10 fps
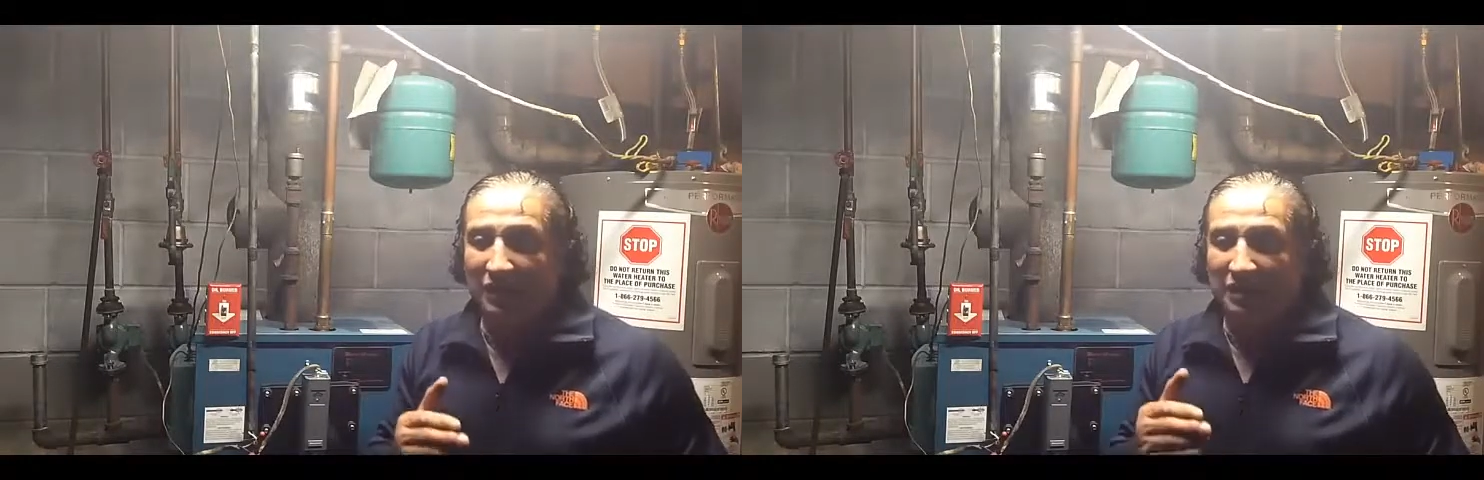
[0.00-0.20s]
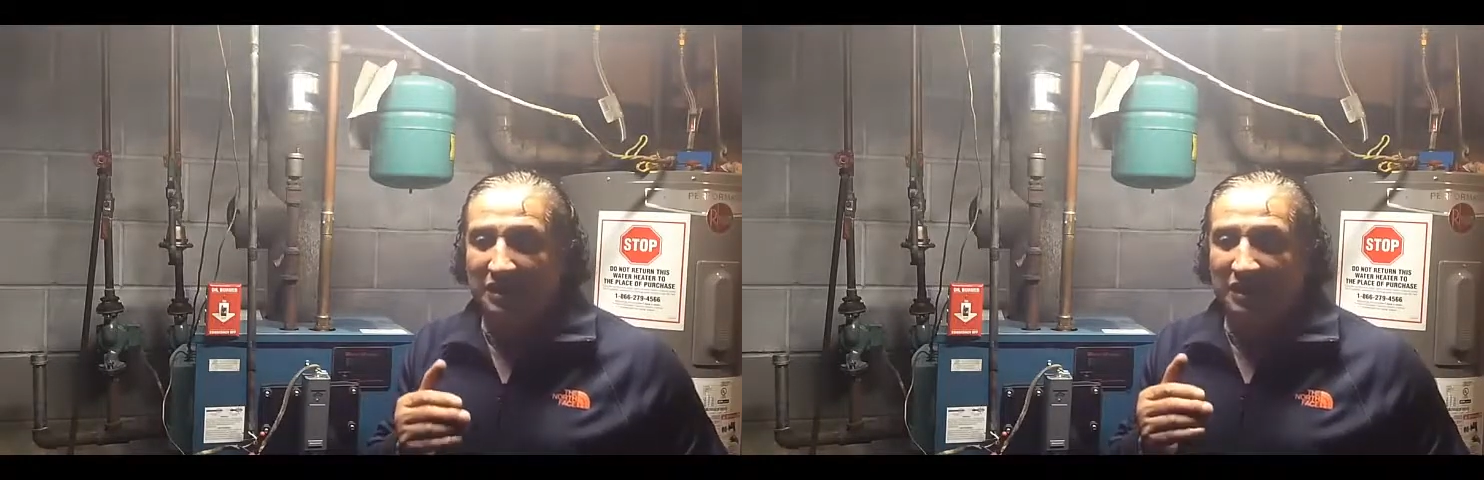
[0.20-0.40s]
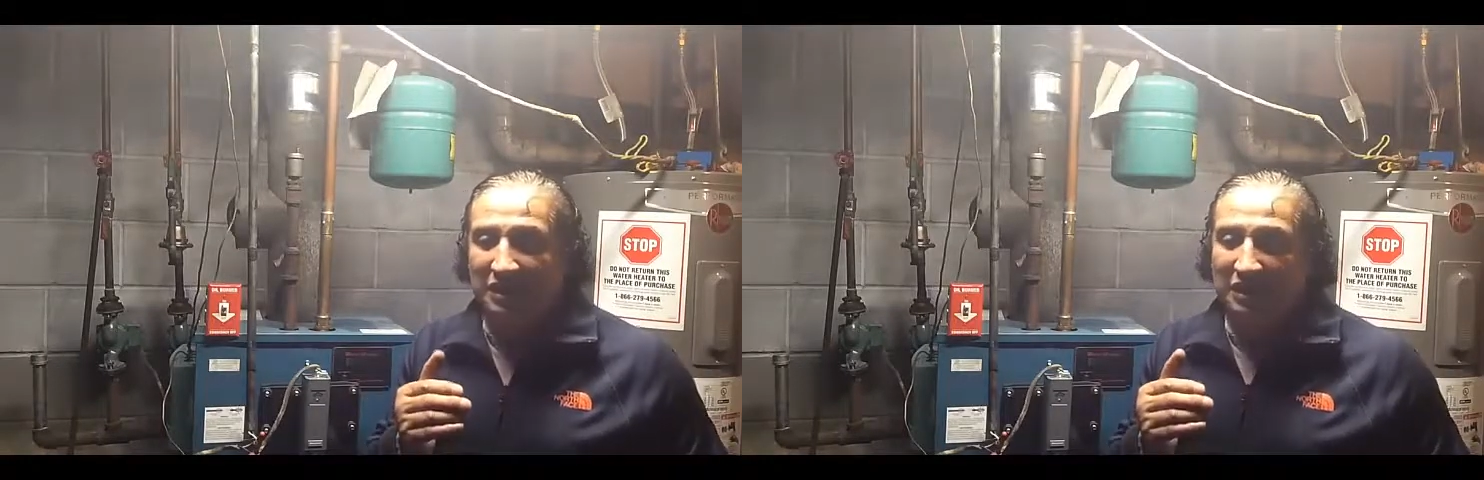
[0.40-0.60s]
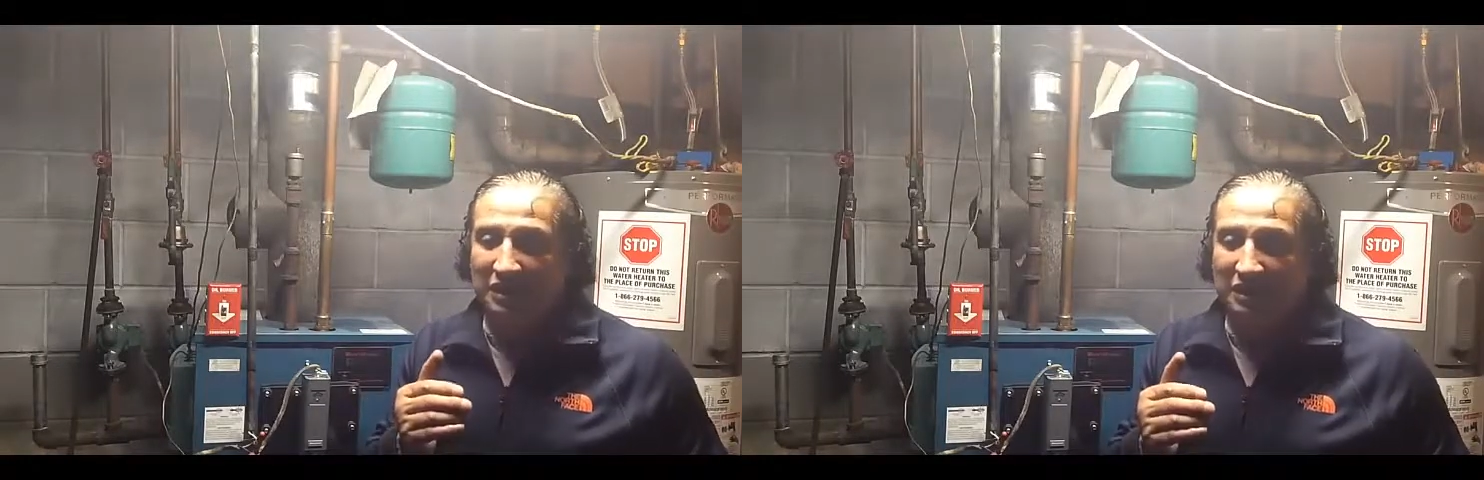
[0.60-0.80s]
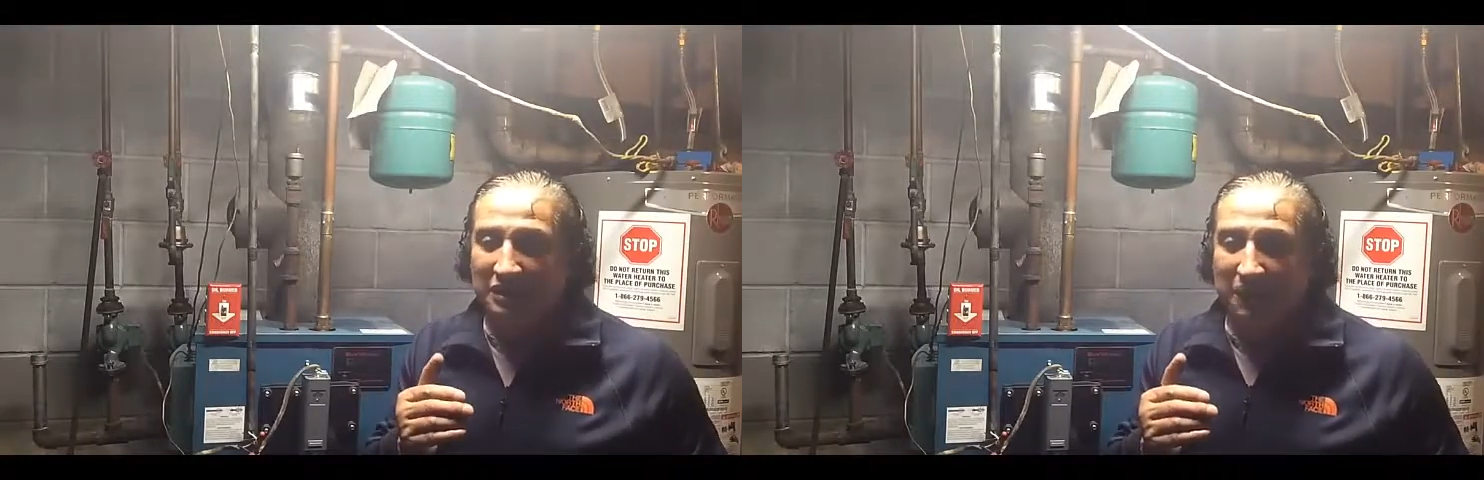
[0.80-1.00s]
the
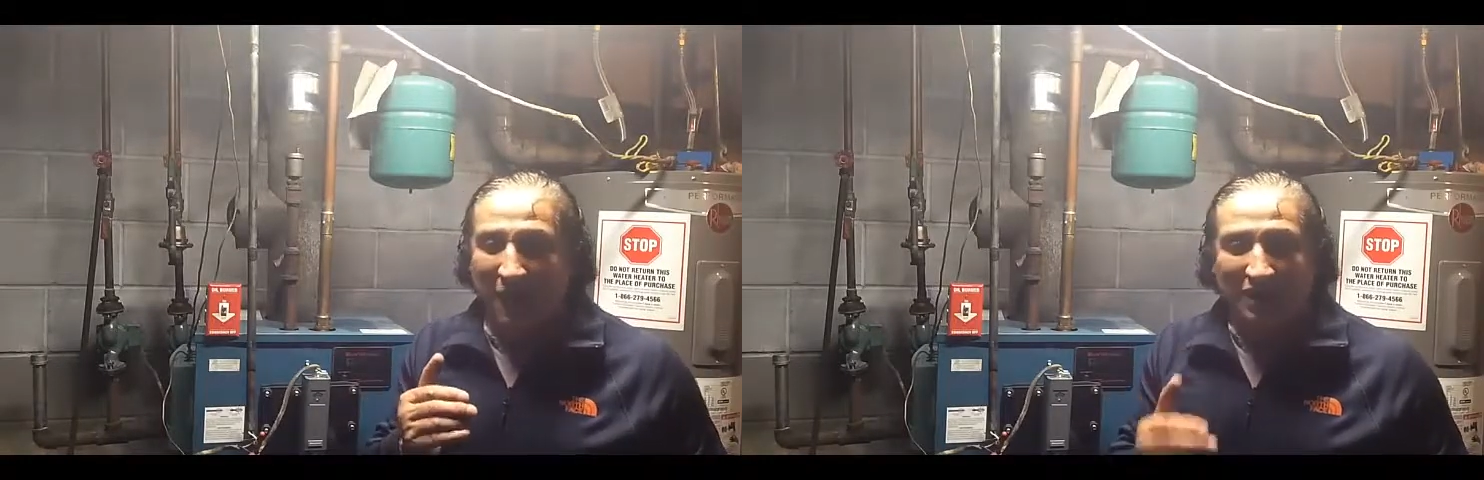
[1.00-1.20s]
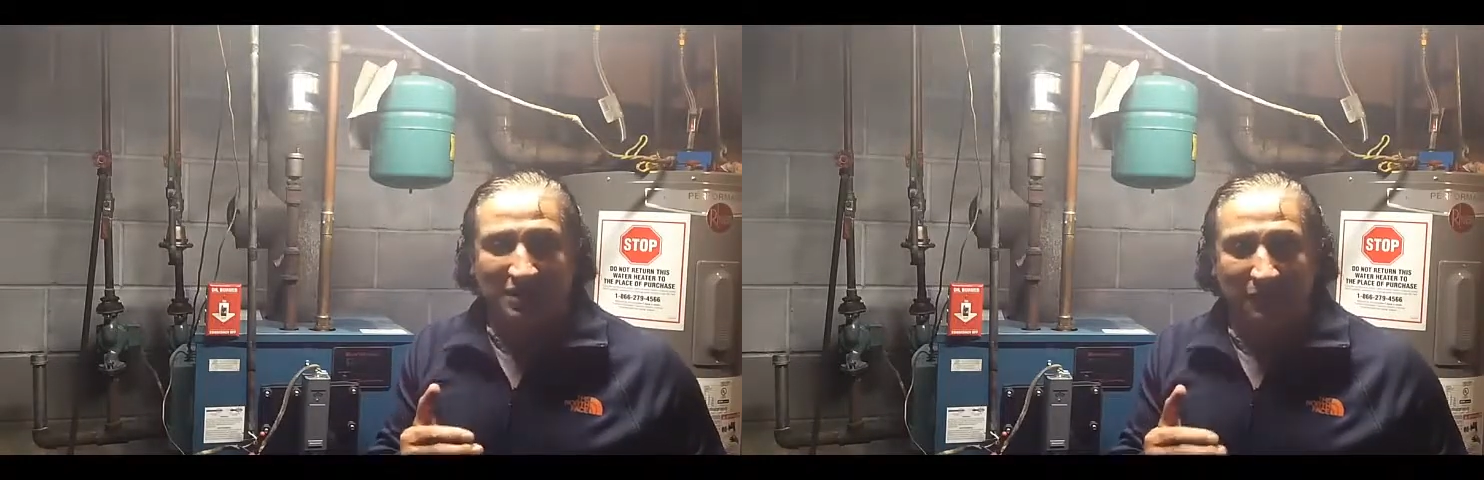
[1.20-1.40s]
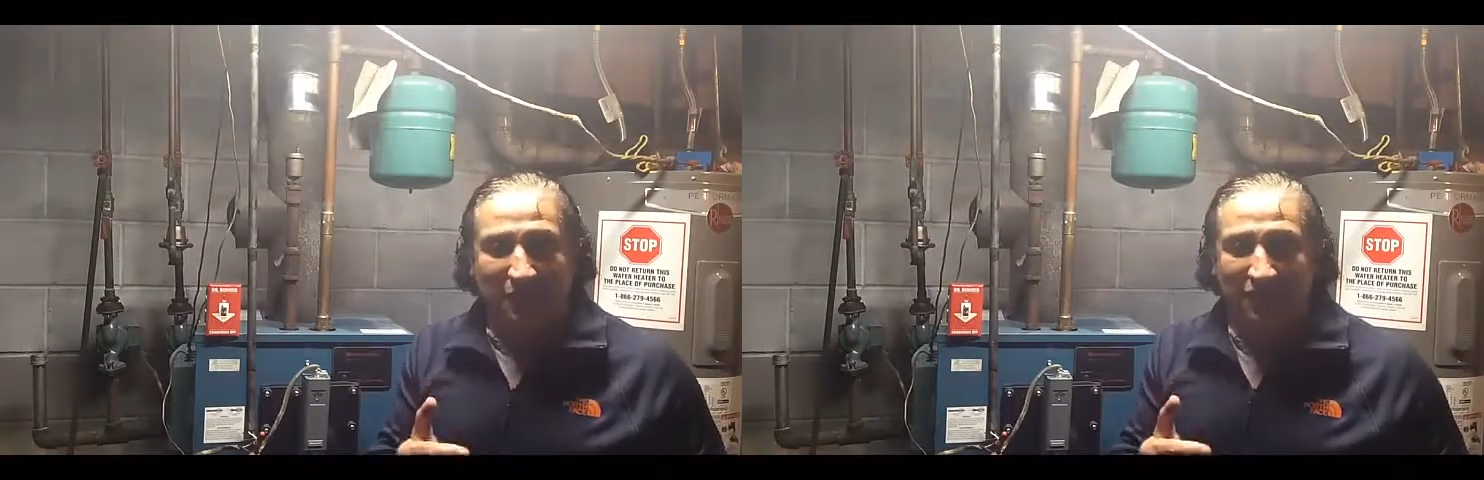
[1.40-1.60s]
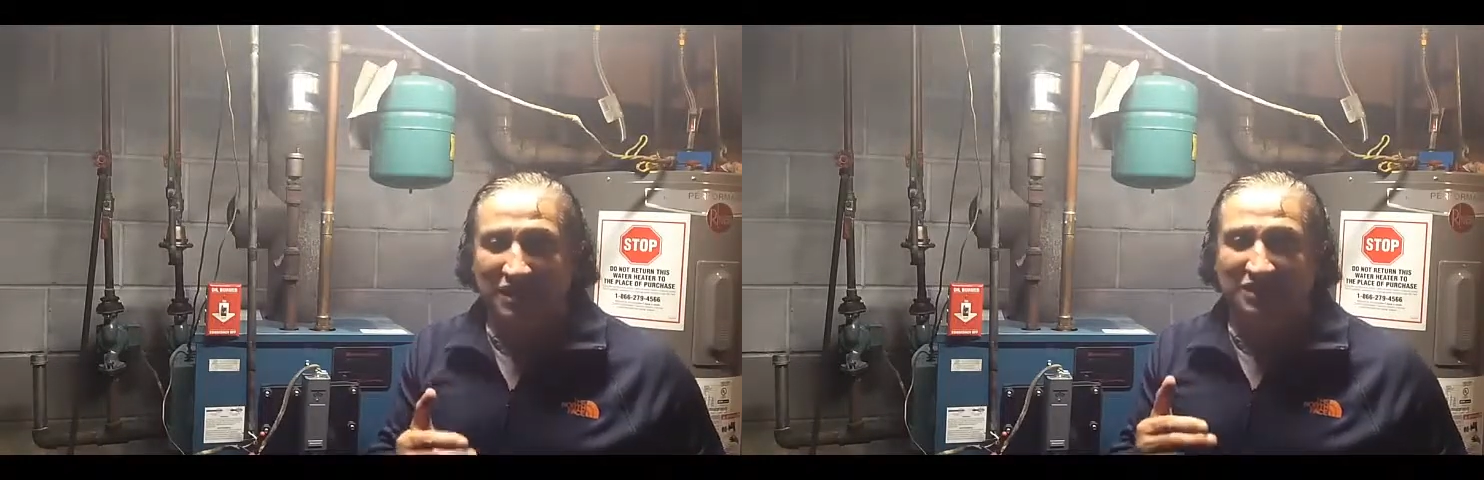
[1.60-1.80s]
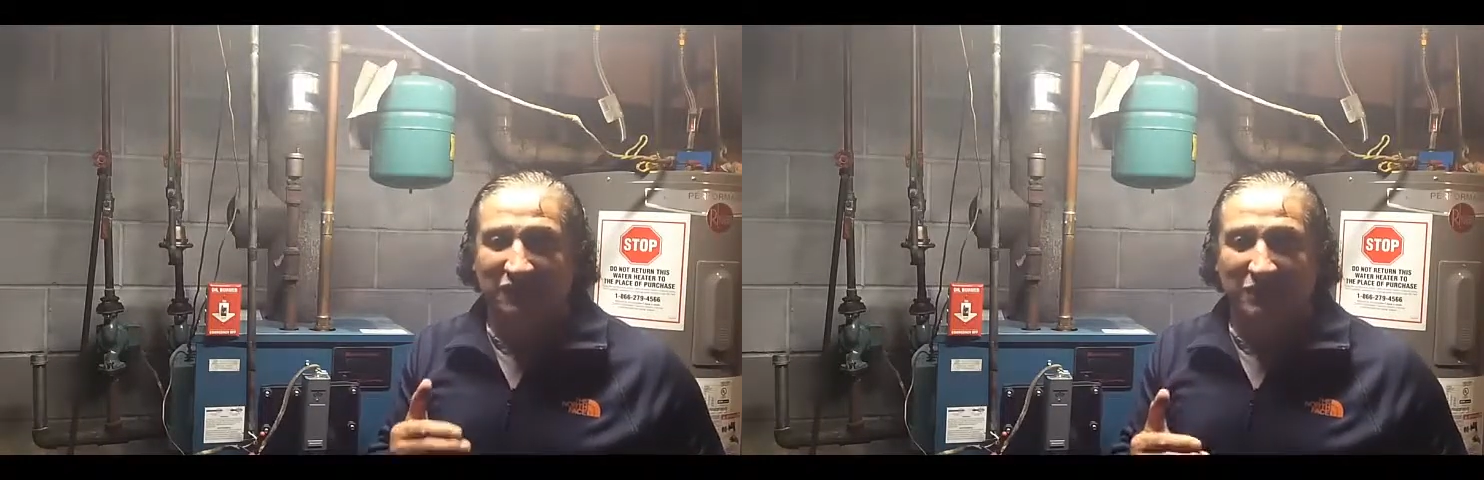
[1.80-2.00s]

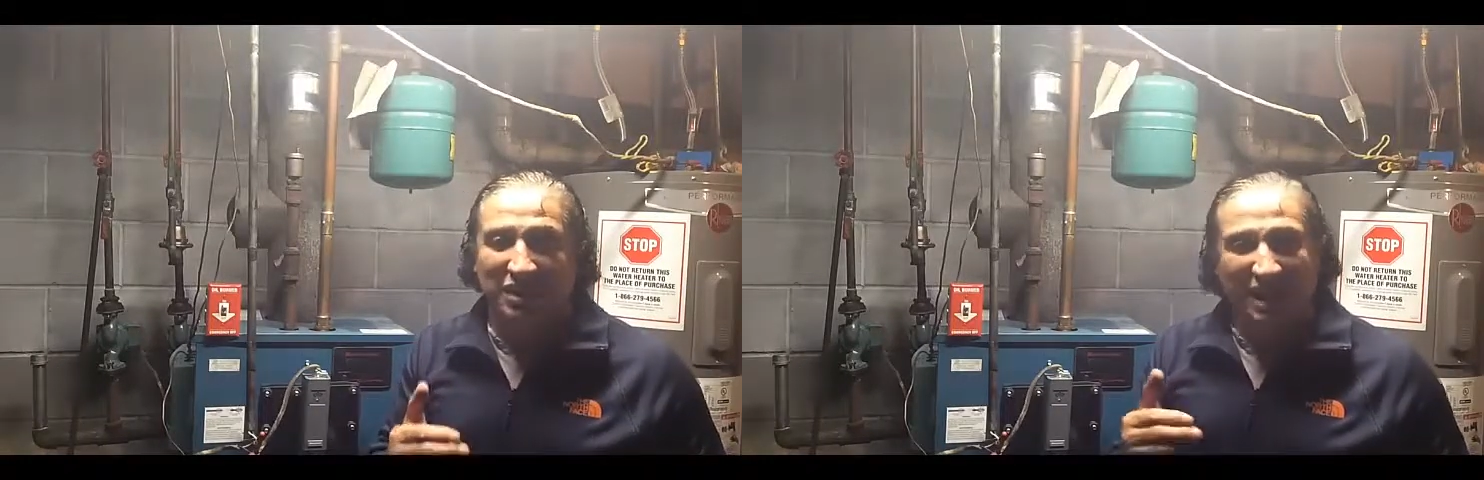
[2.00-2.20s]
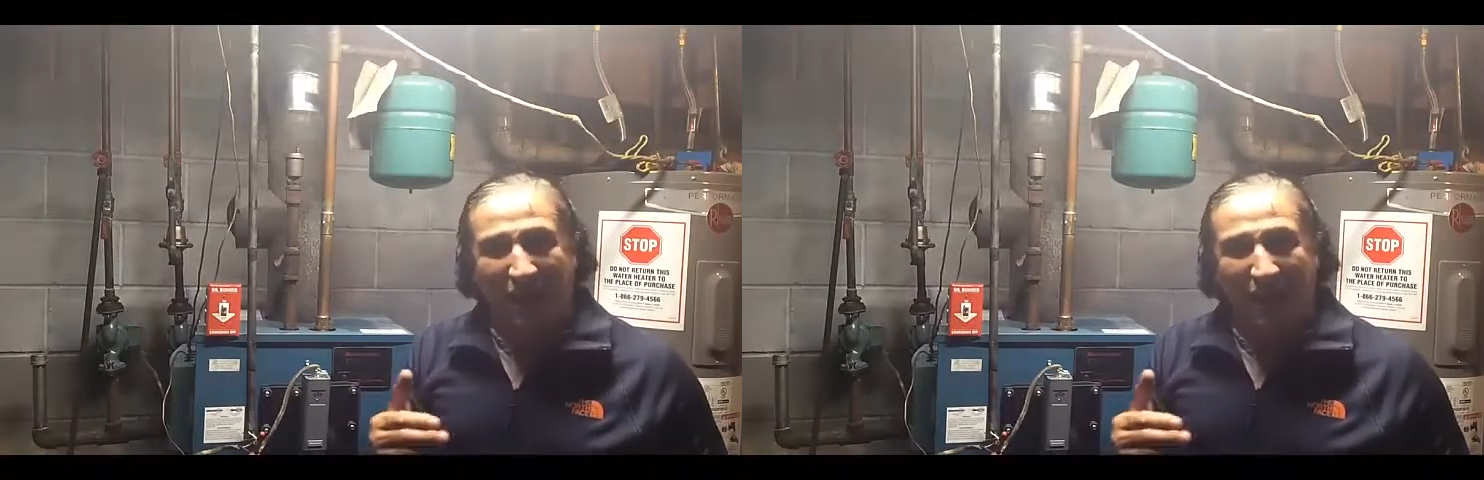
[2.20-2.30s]
possibilities of me